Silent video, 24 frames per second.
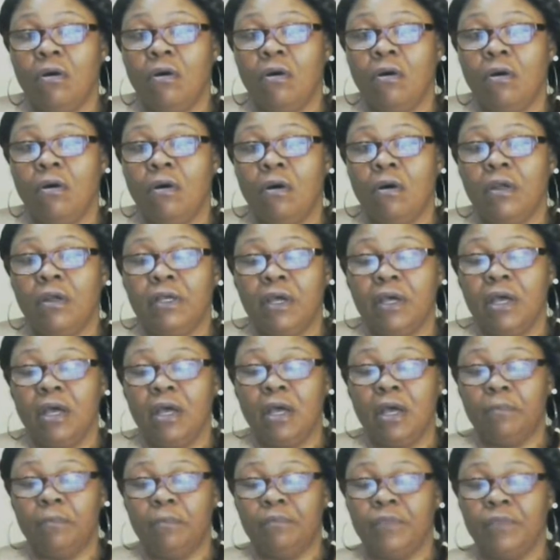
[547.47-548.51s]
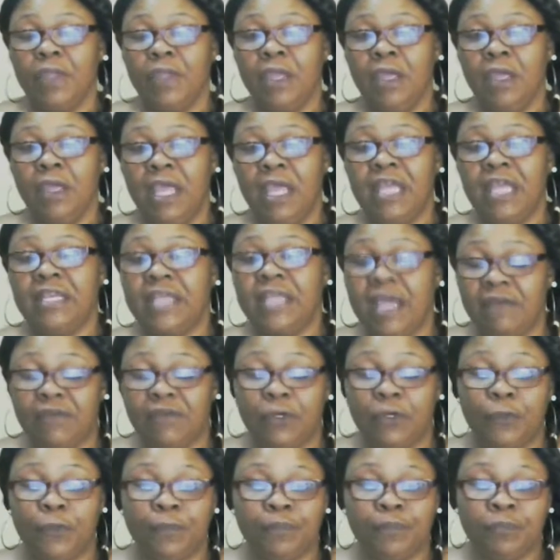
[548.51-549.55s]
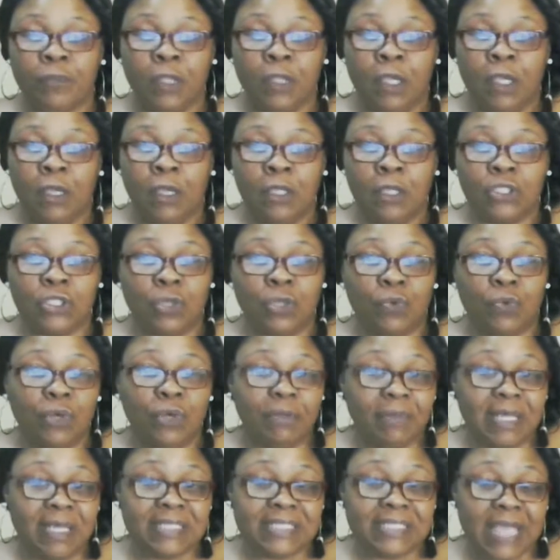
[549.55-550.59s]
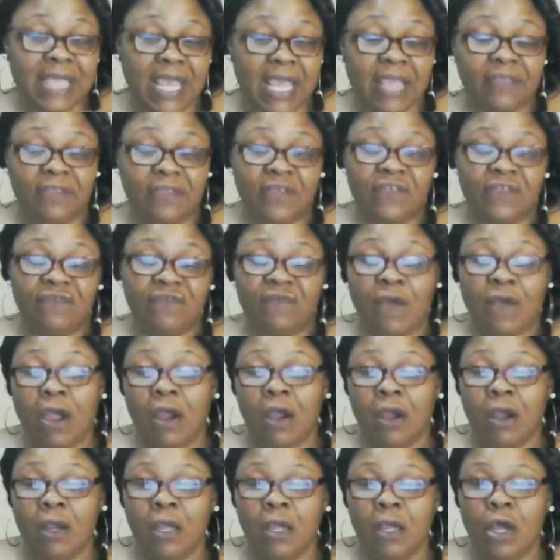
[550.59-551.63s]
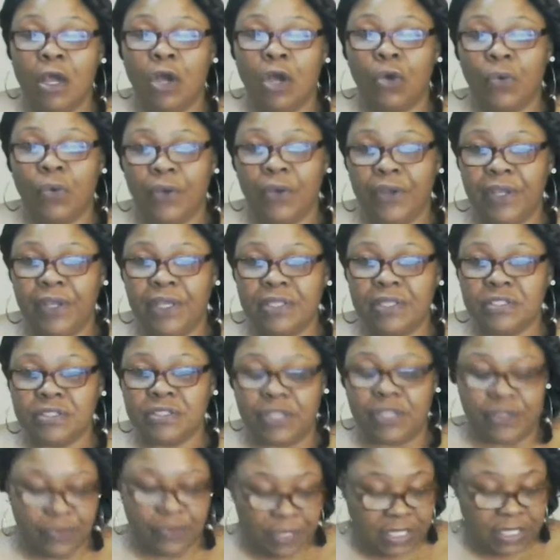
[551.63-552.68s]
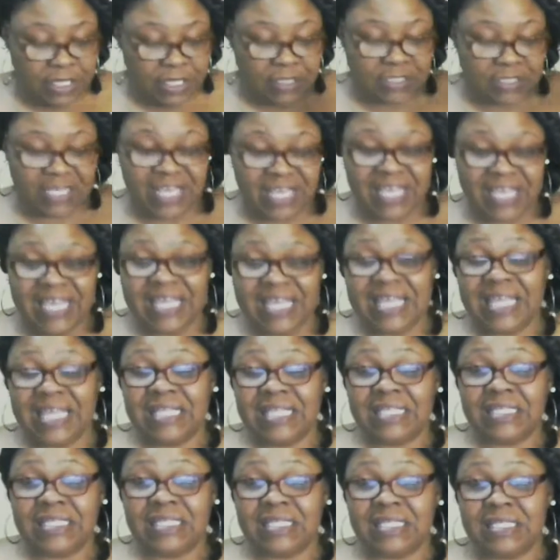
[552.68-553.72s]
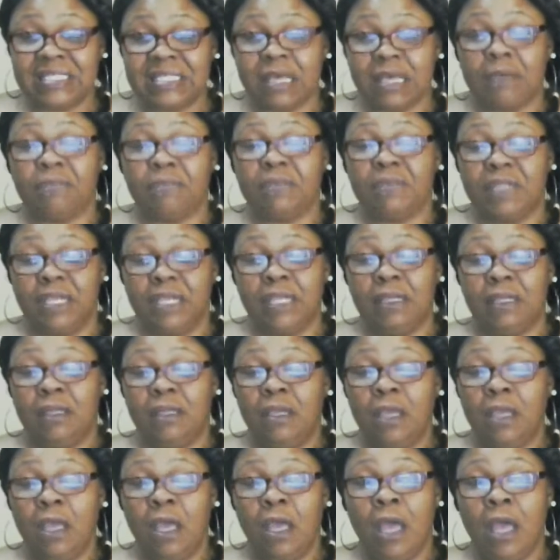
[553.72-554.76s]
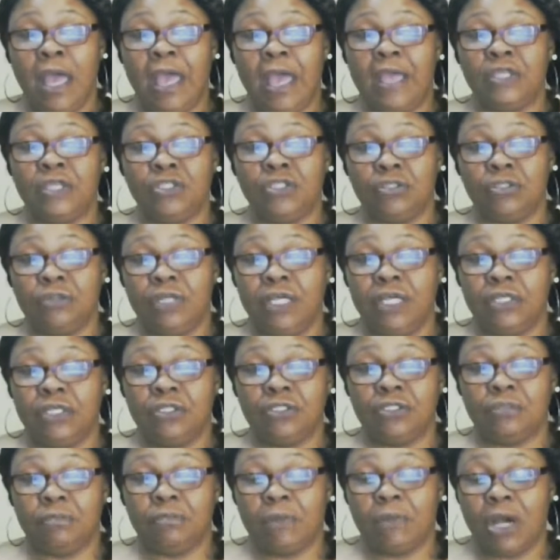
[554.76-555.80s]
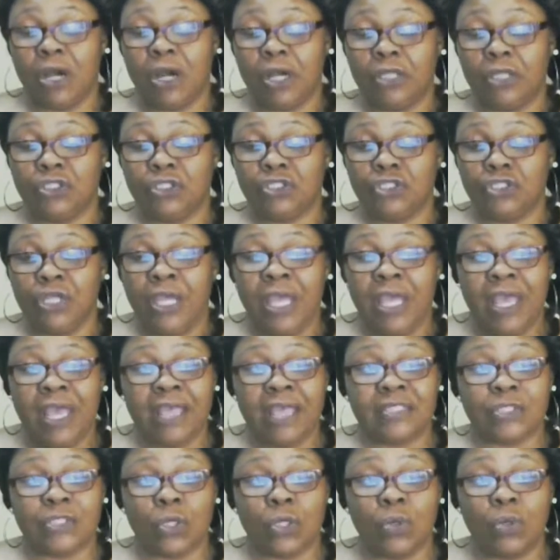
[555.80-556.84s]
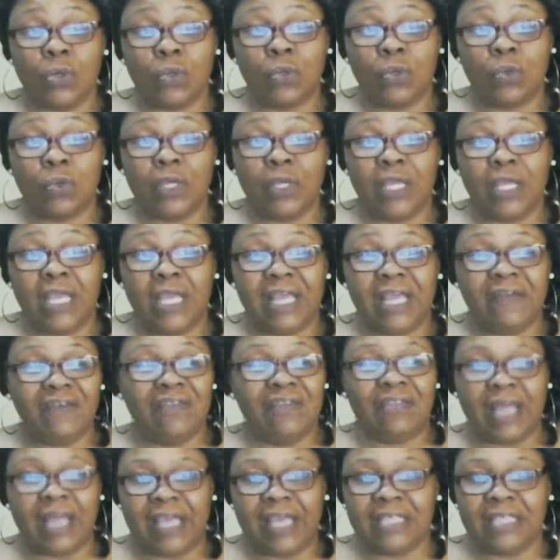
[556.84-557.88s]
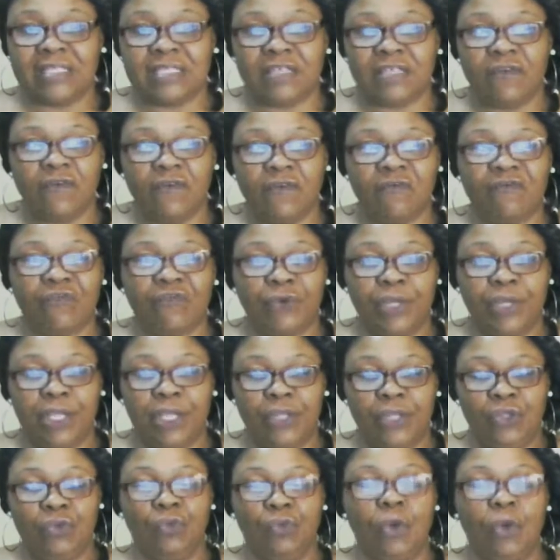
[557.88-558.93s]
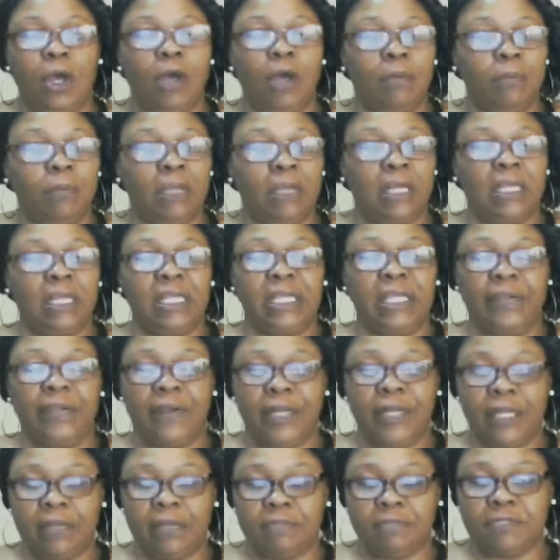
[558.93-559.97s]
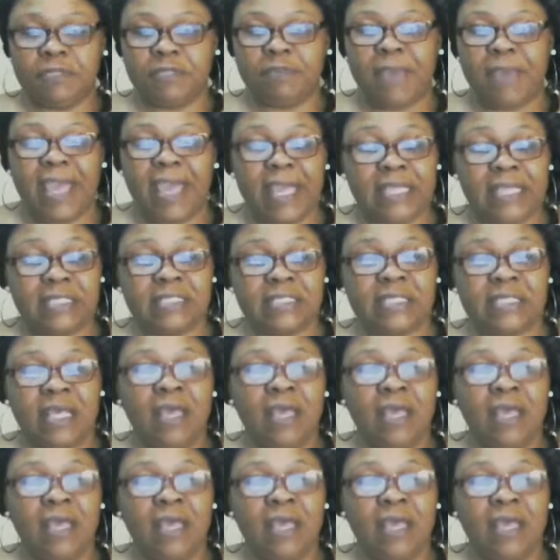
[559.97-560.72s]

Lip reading: on an endeavor. So what am I saying thus far, Aquarius? There is an end to something as you enter March. So it like freeing you up, clearing up space,